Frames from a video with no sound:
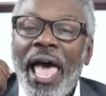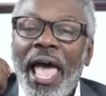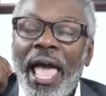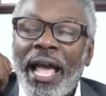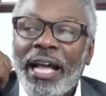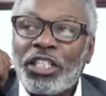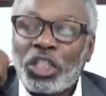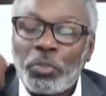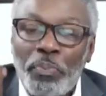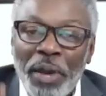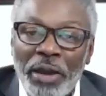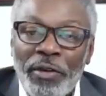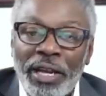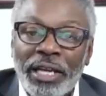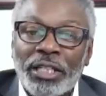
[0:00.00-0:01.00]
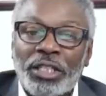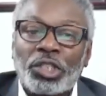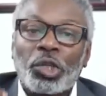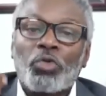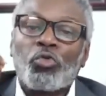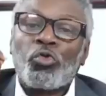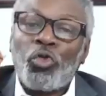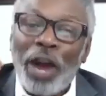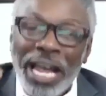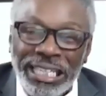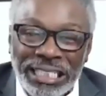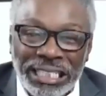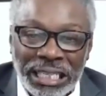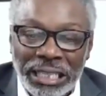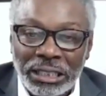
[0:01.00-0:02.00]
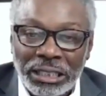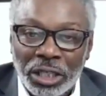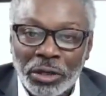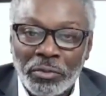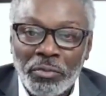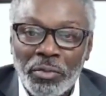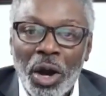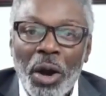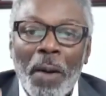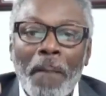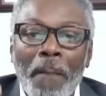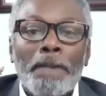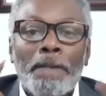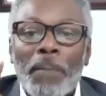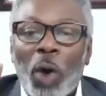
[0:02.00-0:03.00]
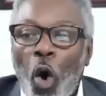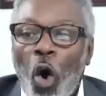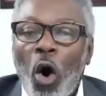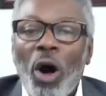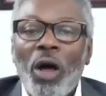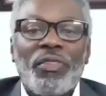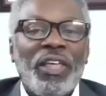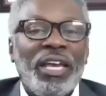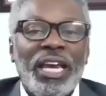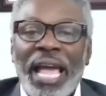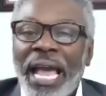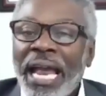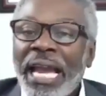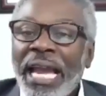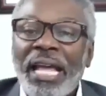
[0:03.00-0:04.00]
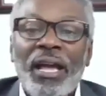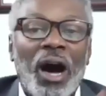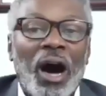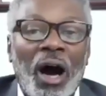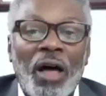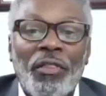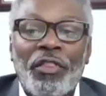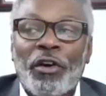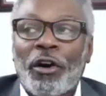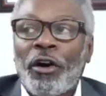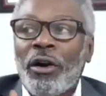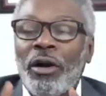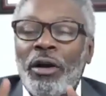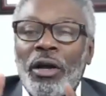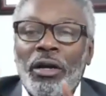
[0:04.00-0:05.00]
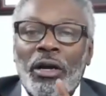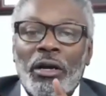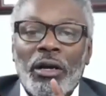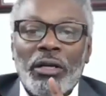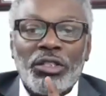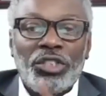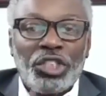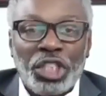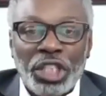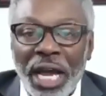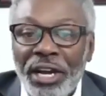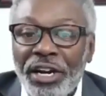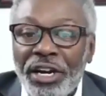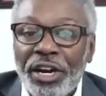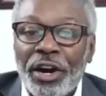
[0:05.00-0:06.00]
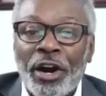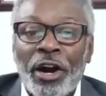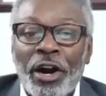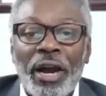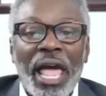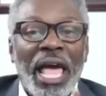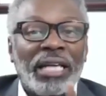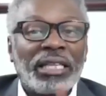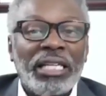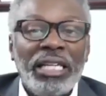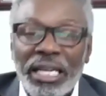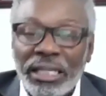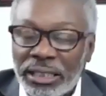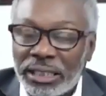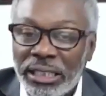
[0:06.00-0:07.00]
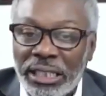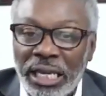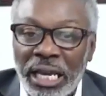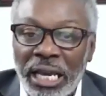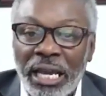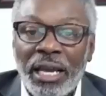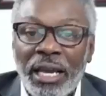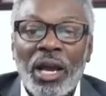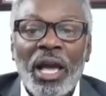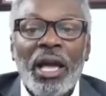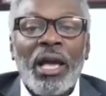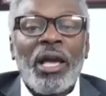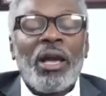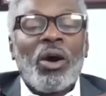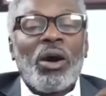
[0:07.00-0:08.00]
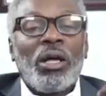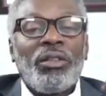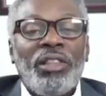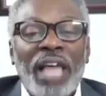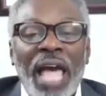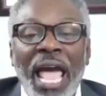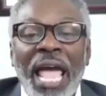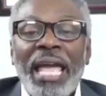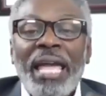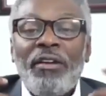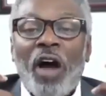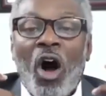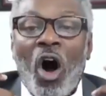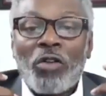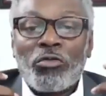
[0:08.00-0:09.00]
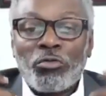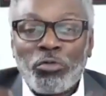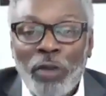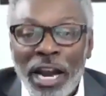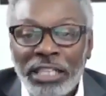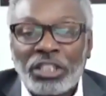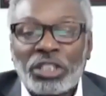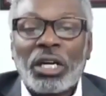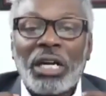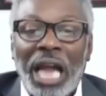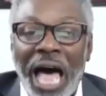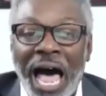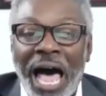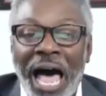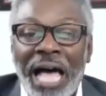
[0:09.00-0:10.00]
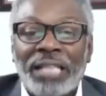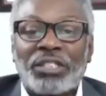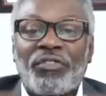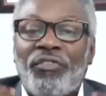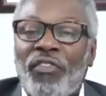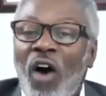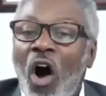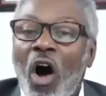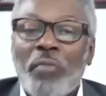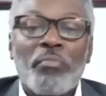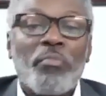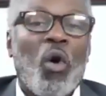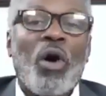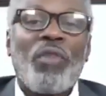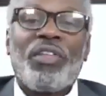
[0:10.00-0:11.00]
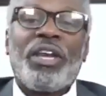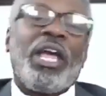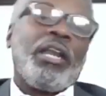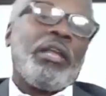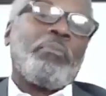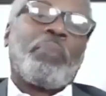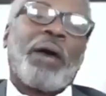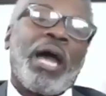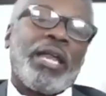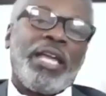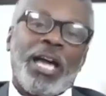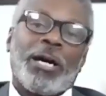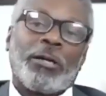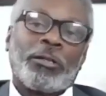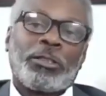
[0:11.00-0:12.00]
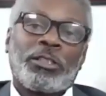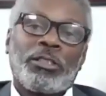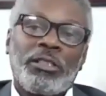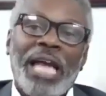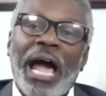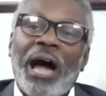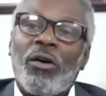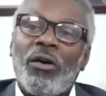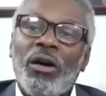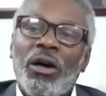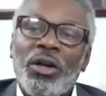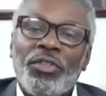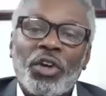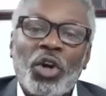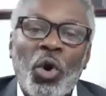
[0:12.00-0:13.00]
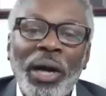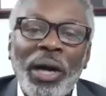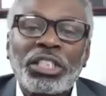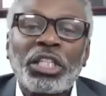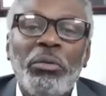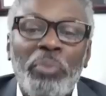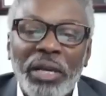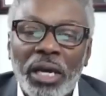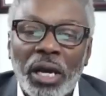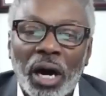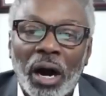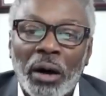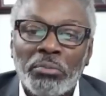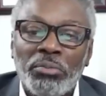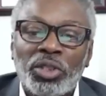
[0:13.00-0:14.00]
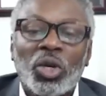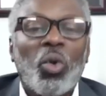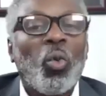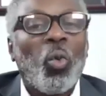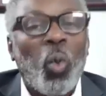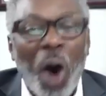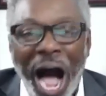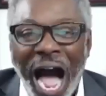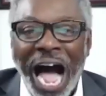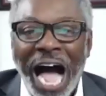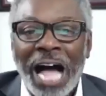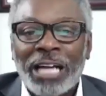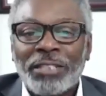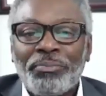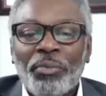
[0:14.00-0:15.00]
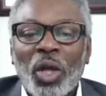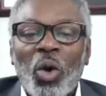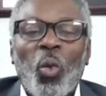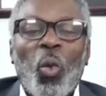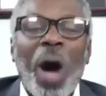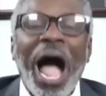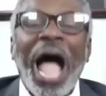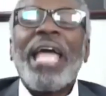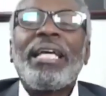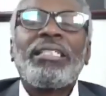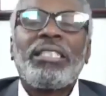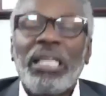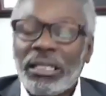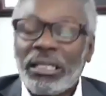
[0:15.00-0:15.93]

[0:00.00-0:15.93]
experience racism more than any other gender, ethnicity. They are racialized far more than anybody else. Now, the question becomes why? Why is